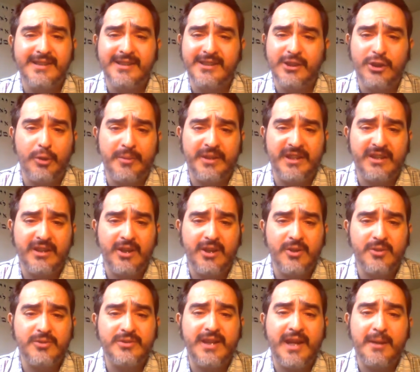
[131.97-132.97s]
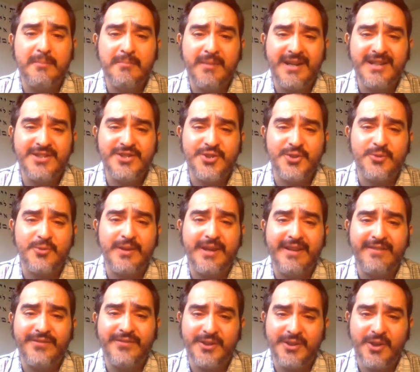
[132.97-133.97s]
Nobody knows. And mind you,
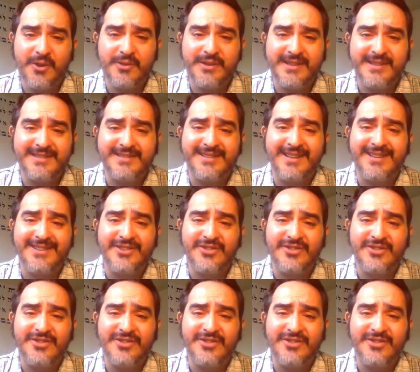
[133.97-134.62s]
if you notice,